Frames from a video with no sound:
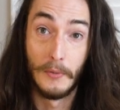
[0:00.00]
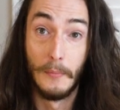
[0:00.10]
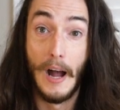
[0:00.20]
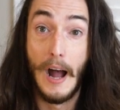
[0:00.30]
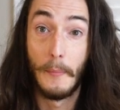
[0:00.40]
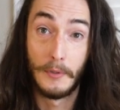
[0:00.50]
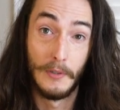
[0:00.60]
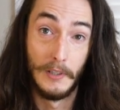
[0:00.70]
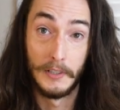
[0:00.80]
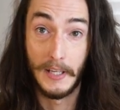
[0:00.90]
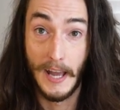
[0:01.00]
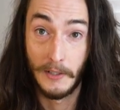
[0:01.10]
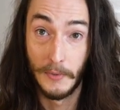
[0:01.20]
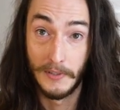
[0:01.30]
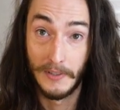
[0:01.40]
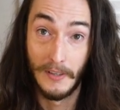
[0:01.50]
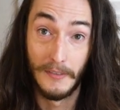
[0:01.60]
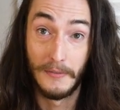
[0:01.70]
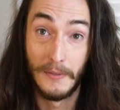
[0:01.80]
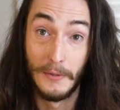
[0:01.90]
some optional attachments
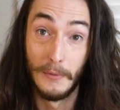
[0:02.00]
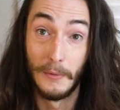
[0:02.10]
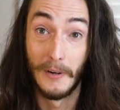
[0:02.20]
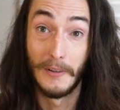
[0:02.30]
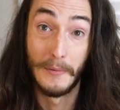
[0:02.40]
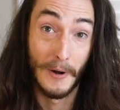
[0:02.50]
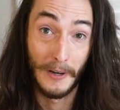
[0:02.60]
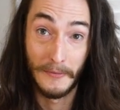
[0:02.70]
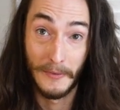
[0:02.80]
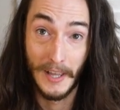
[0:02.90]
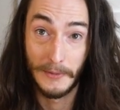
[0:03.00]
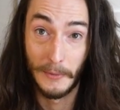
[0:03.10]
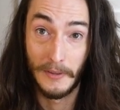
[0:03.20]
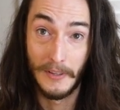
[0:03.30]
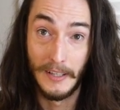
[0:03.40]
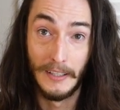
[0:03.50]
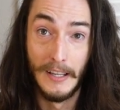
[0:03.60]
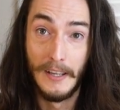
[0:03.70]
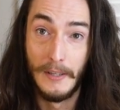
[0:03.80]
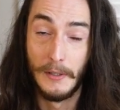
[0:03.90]
if you are in the market for that sort of thing.
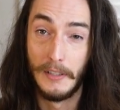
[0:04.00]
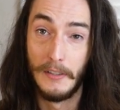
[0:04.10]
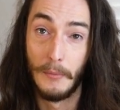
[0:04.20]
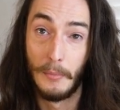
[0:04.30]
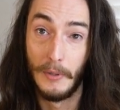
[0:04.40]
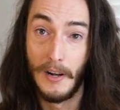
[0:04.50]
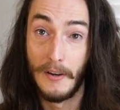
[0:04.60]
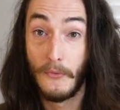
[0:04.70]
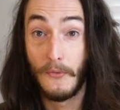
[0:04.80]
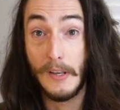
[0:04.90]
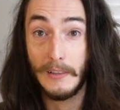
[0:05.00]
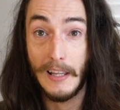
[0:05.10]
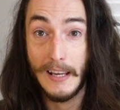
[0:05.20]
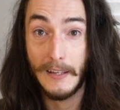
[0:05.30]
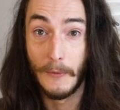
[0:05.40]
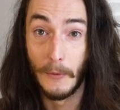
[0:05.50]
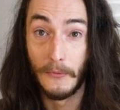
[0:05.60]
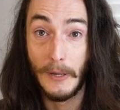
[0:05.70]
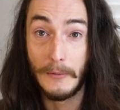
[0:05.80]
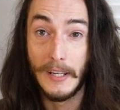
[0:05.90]
You can either put on a field light or
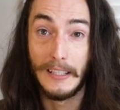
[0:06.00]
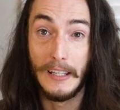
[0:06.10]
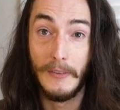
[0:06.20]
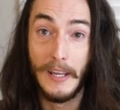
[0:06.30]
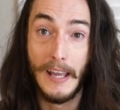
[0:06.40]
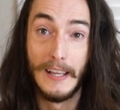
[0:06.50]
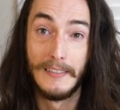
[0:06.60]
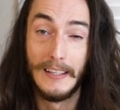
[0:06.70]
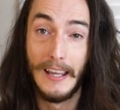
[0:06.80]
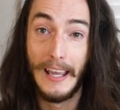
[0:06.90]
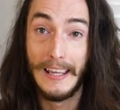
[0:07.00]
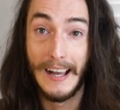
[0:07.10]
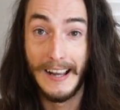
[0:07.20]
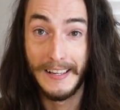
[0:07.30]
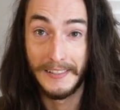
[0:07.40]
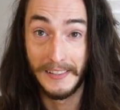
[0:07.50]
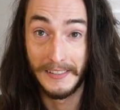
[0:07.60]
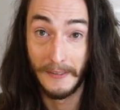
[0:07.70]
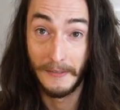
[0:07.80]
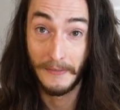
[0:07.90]
FeiyuTech even has an AI
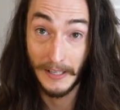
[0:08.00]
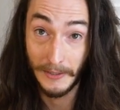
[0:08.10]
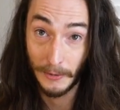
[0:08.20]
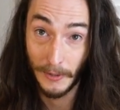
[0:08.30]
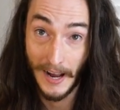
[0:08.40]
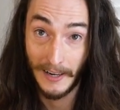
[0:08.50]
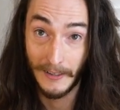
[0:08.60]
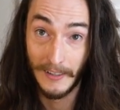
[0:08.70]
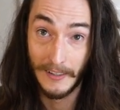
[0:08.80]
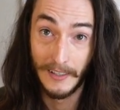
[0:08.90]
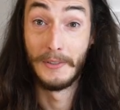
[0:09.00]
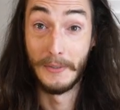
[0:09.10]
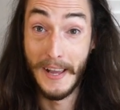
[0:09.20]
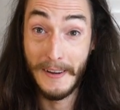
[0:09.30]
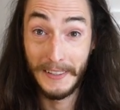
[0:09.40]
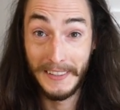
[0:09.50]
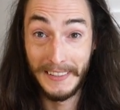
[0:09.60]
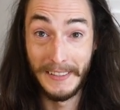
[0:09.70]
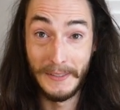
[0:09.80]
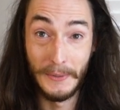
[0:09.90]
assisted face tracker. So now
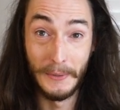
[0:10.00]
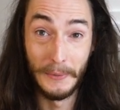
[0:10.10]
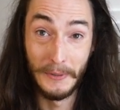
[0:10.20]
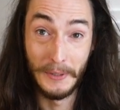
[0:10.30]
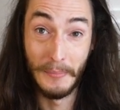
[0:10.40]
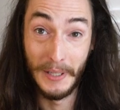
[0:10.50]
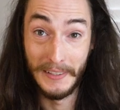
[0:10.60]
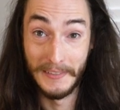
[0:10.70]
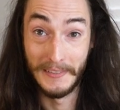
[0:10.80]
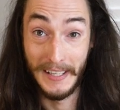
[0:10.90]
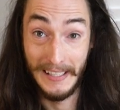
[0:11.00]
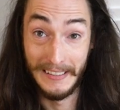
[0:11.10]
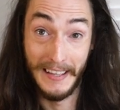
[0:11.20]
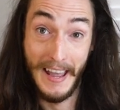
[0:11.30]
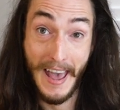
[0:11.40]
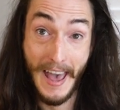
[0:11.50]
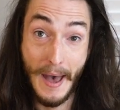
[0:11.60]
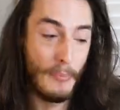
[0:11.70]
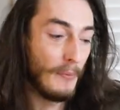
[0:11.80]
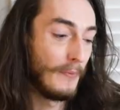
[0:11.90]
getting into the buttons and the
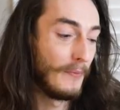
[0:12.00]
app.